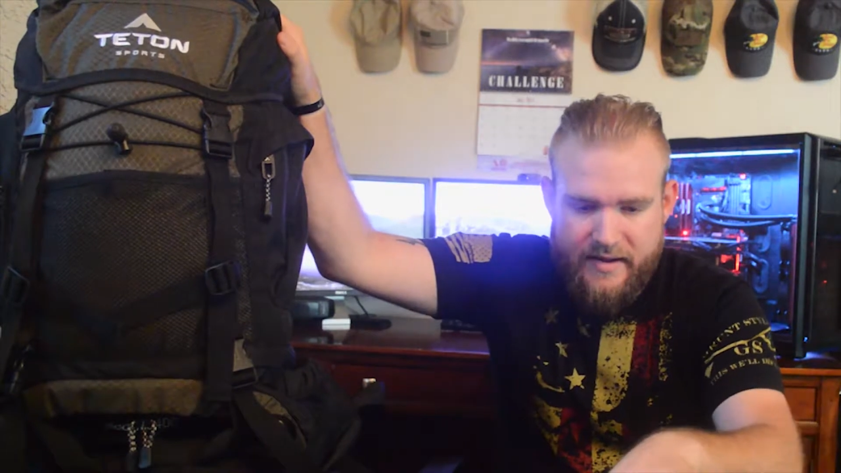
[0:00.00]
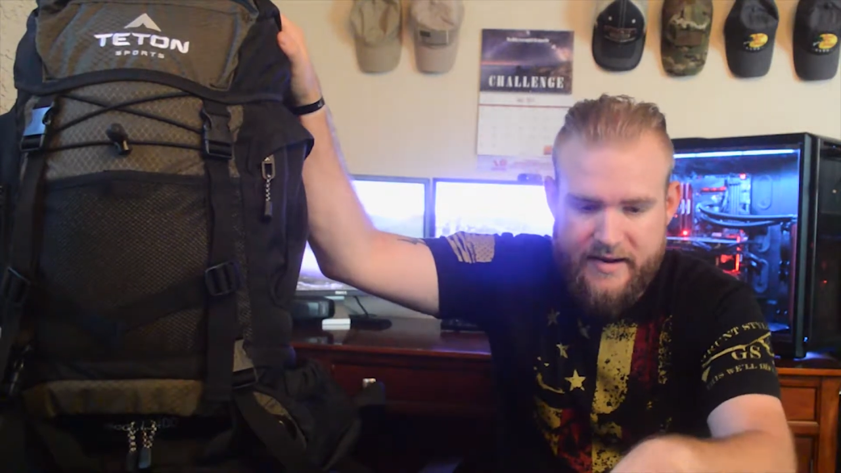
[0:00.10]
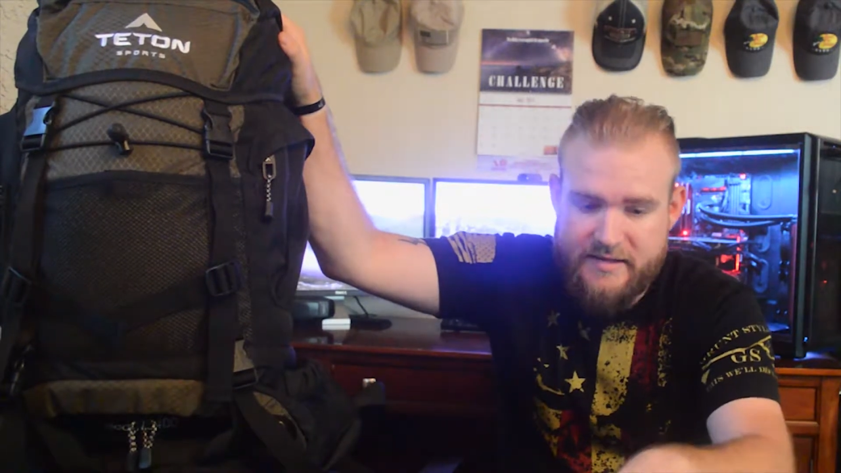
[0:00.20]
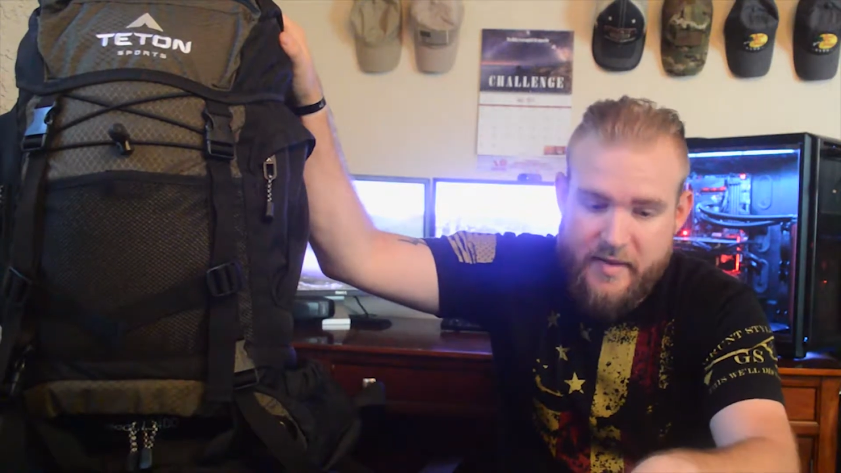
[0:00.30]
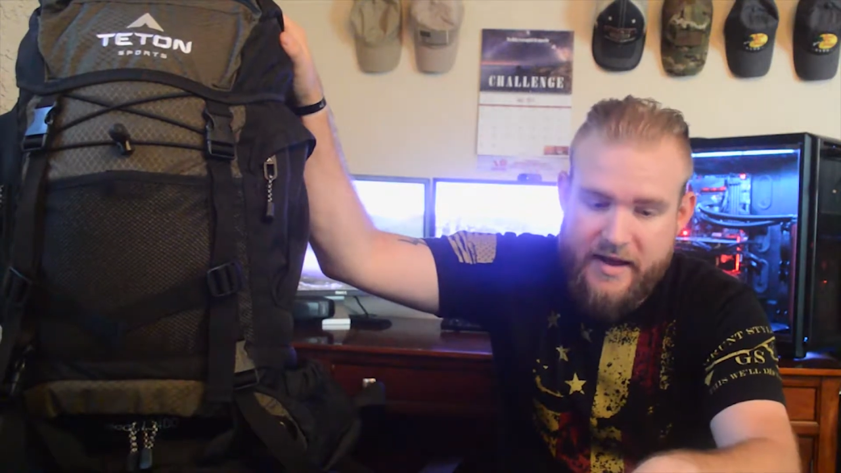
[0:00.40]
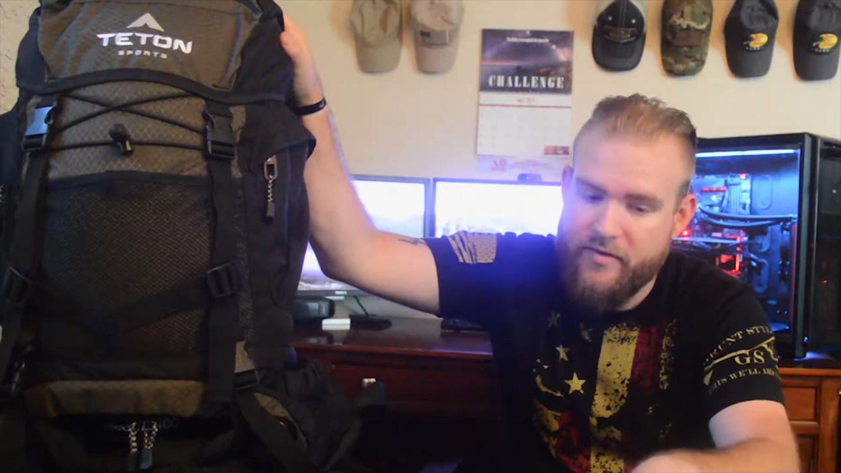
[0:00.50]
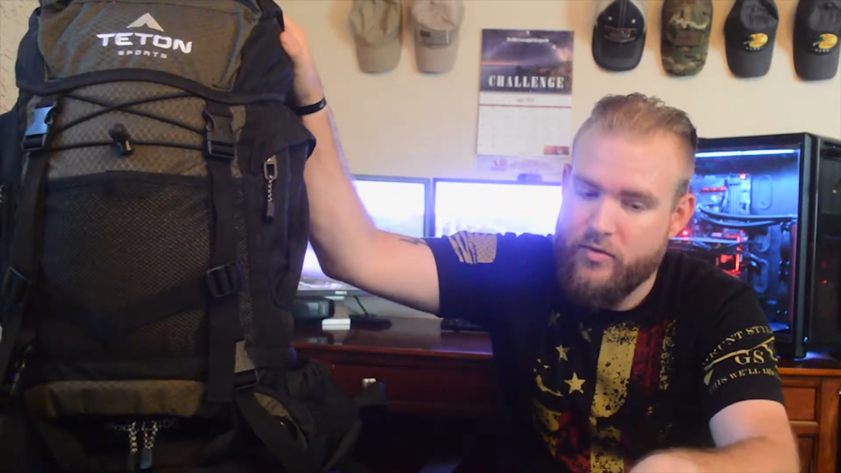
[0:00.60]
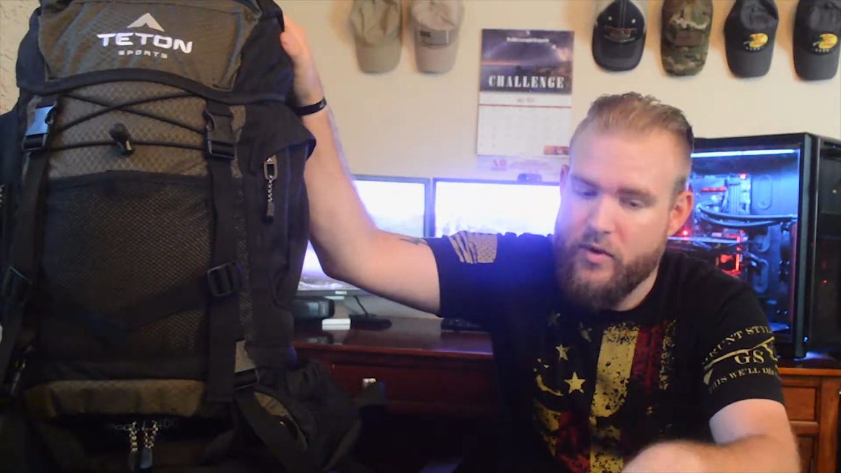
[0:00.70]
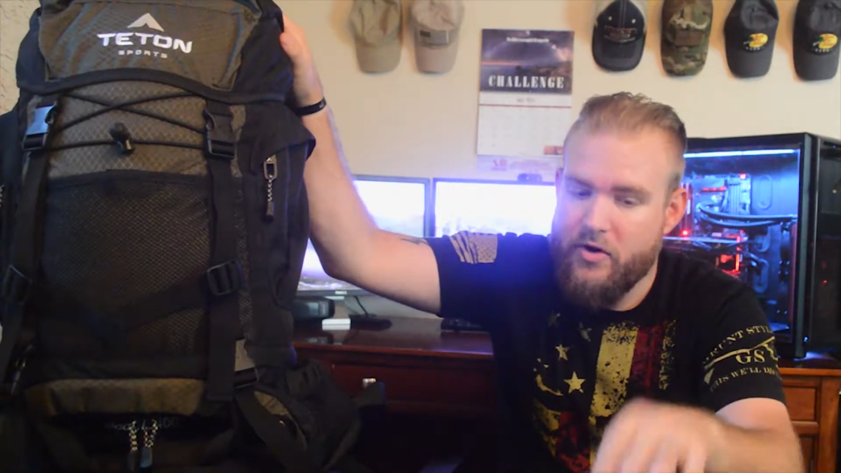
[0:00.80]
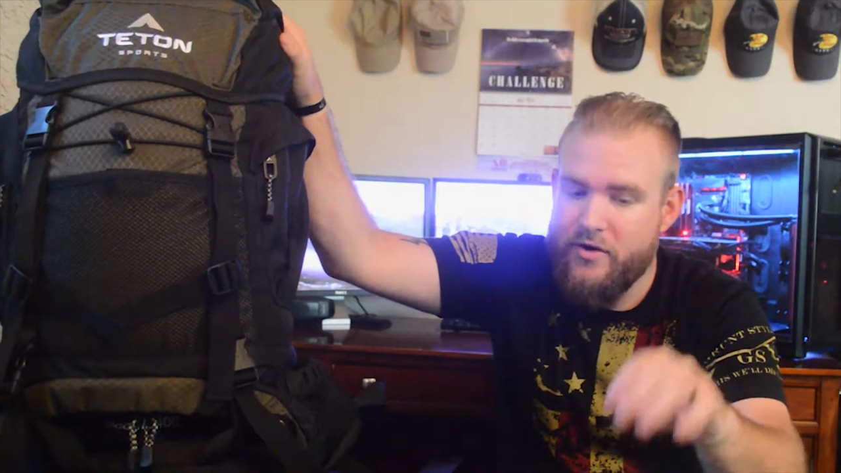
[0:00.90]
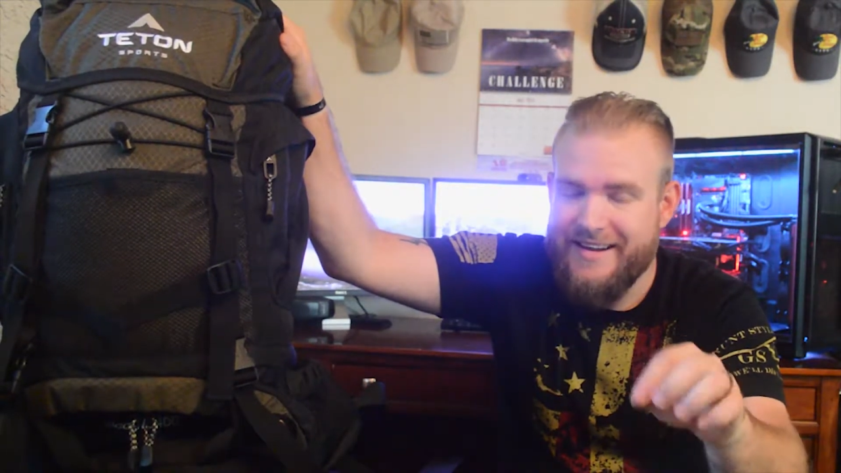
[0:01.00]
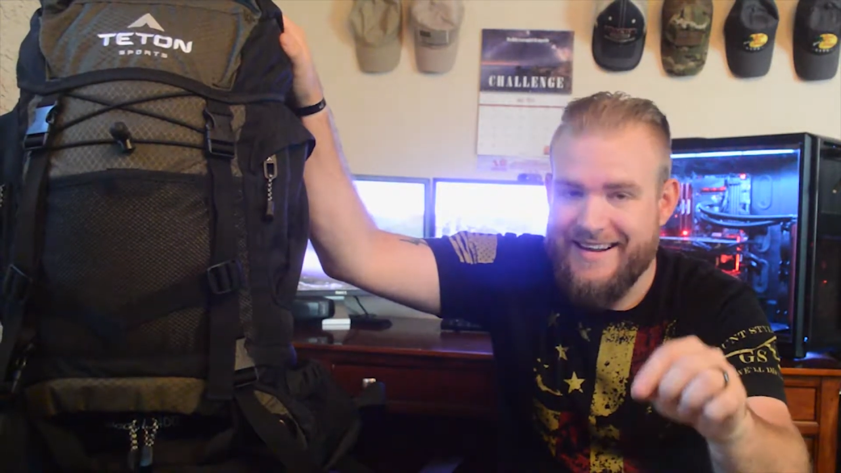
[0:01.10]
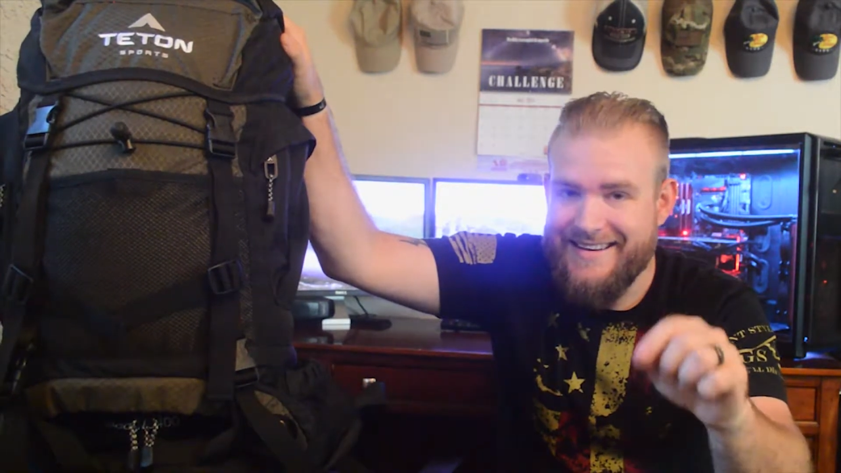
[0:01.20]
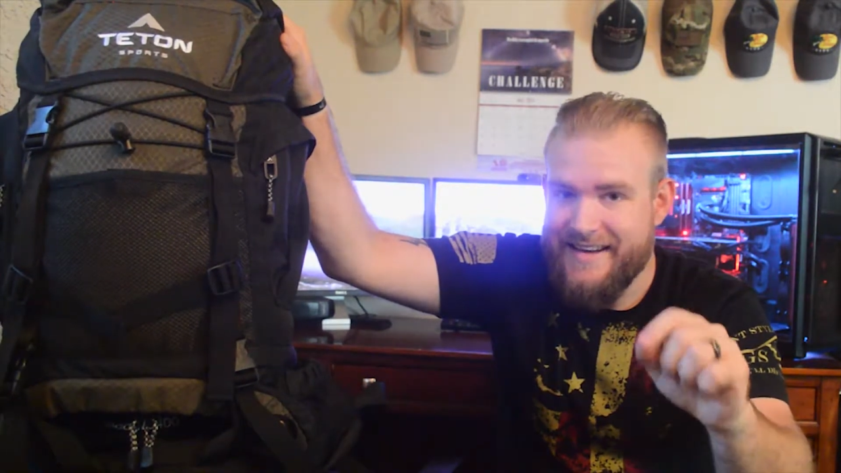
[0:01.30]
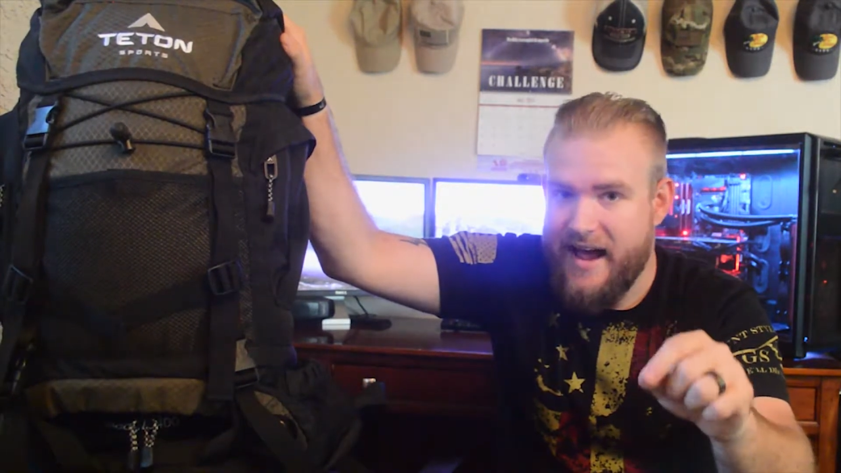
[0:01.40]
It is made of
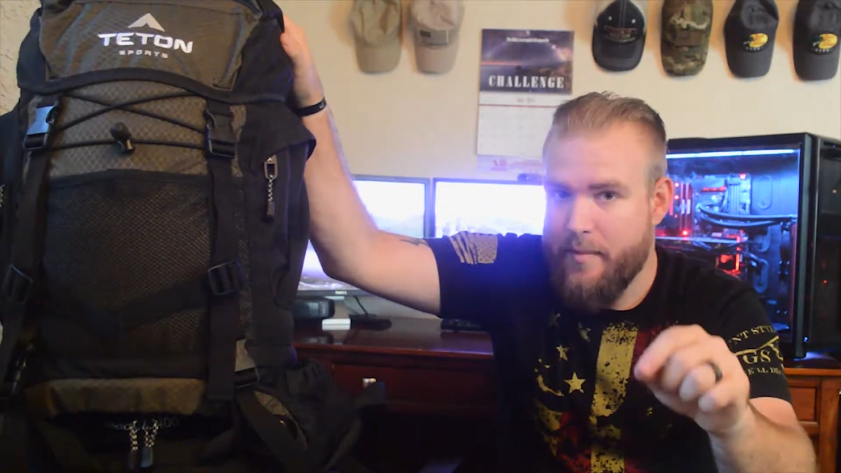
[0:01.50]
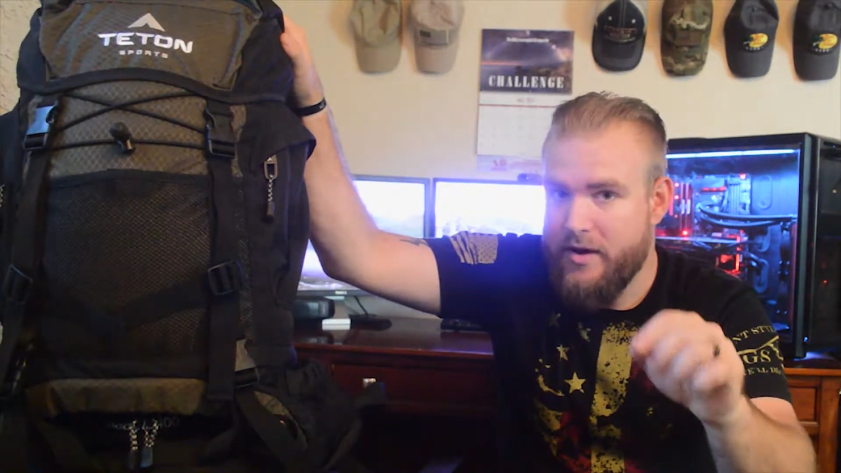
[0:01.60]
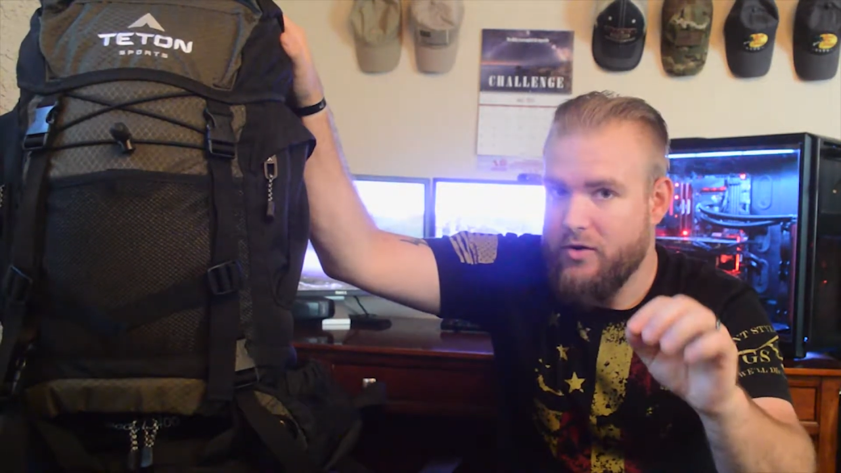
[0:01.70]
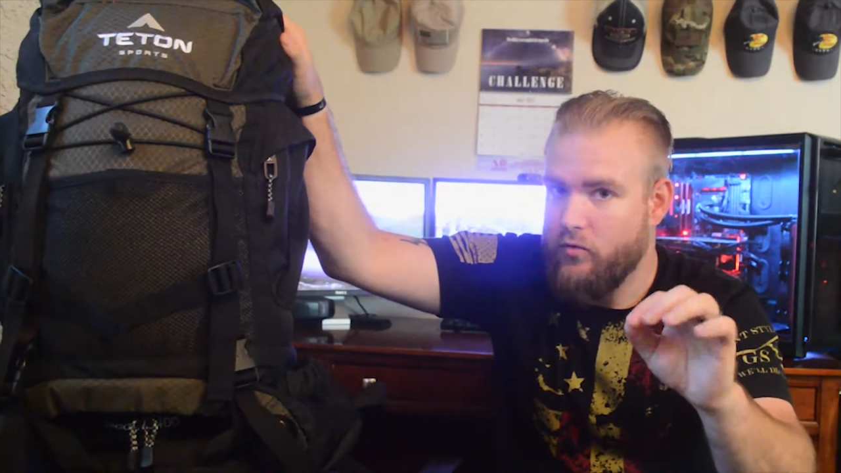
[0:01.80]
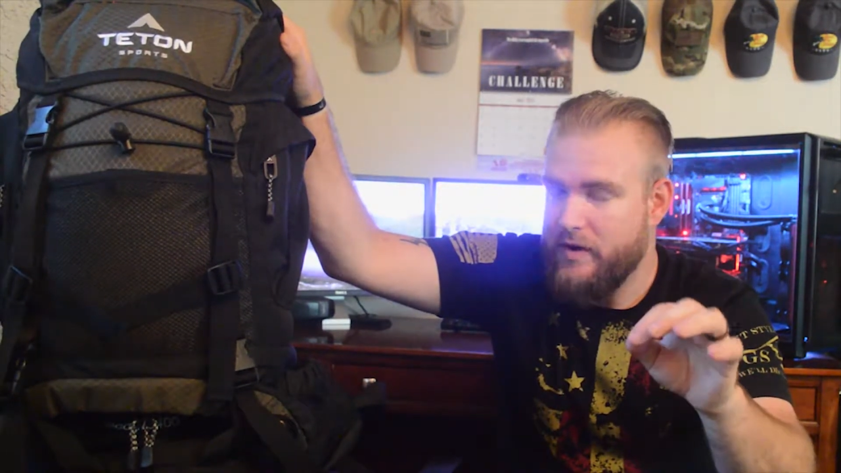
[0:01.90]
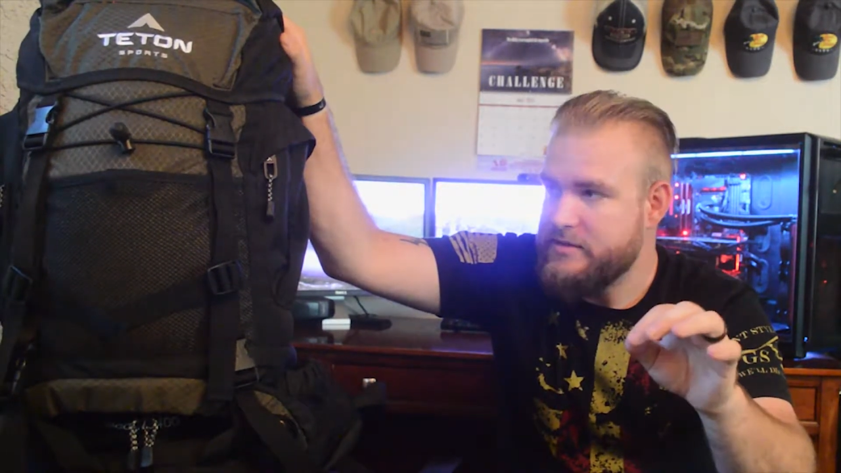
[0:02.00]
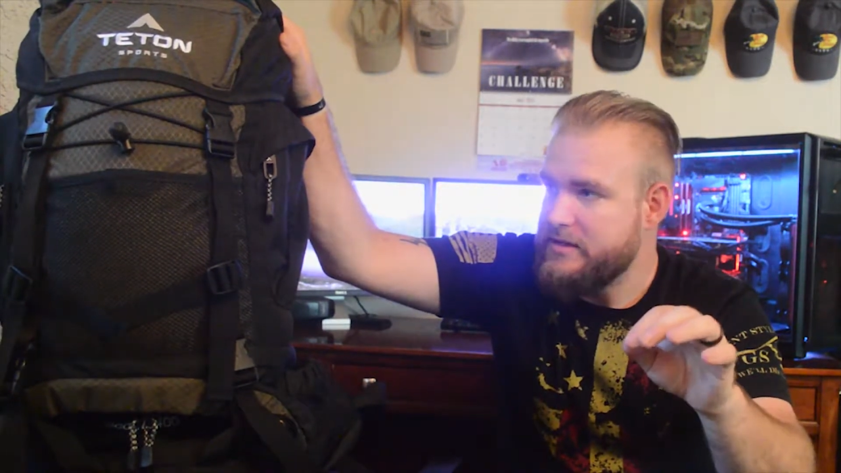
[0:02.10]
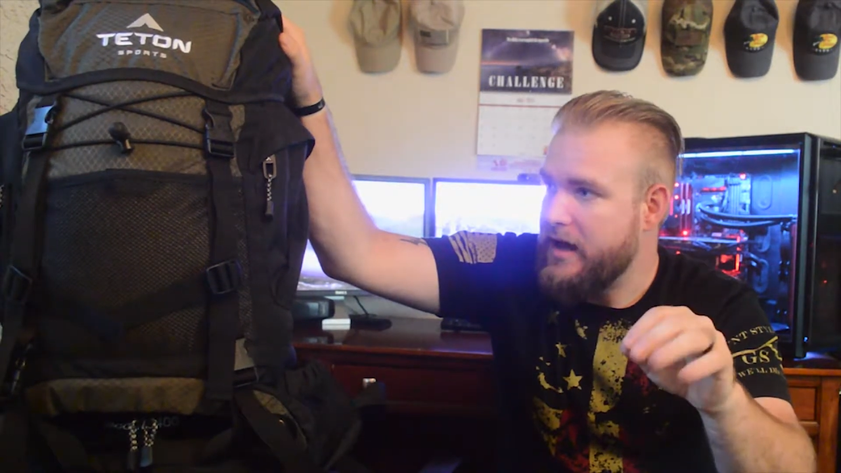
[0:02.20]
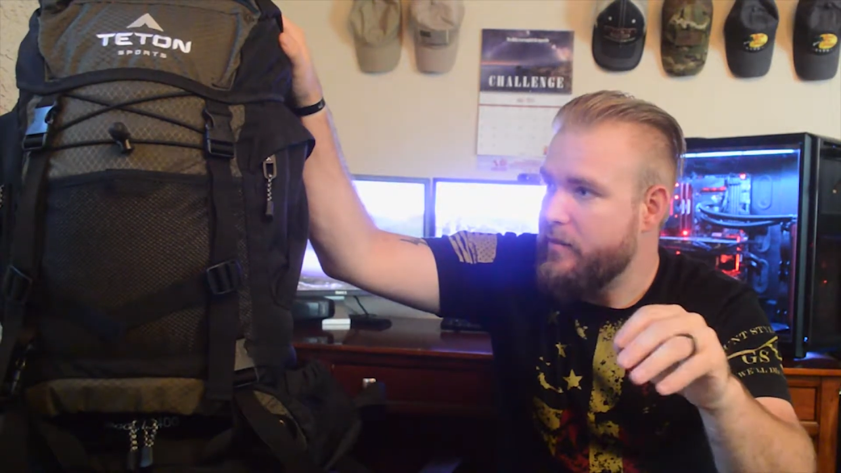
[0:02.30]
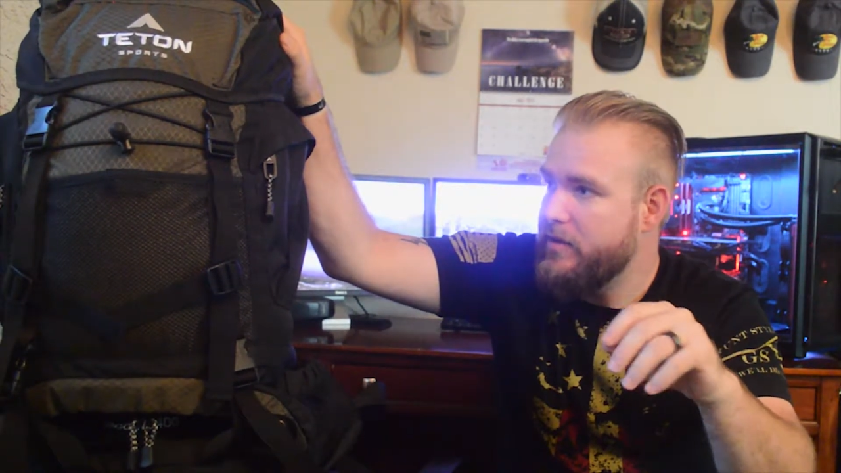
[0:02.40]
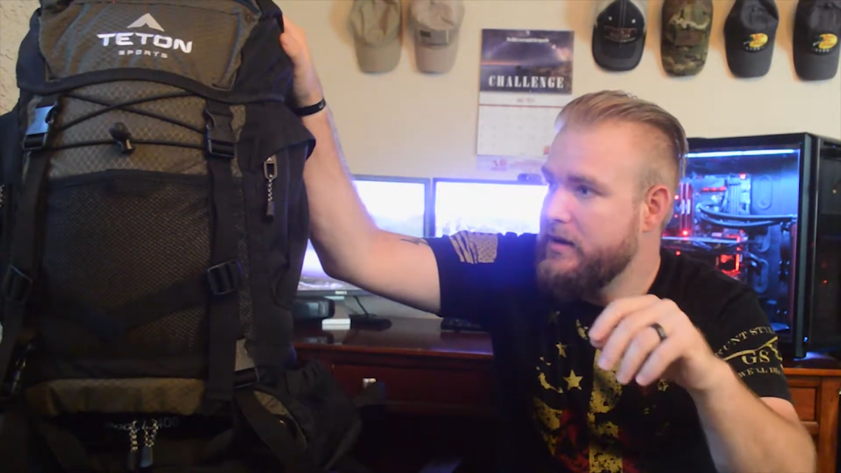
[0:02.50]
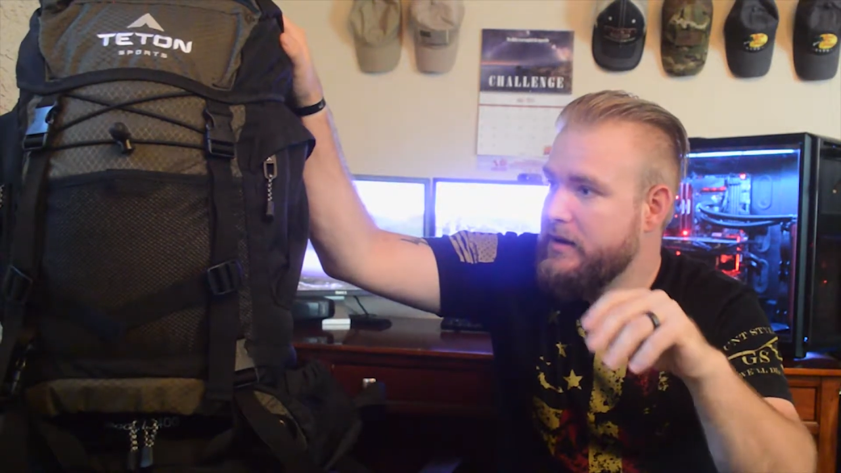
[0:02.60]
300D diamond ripstop.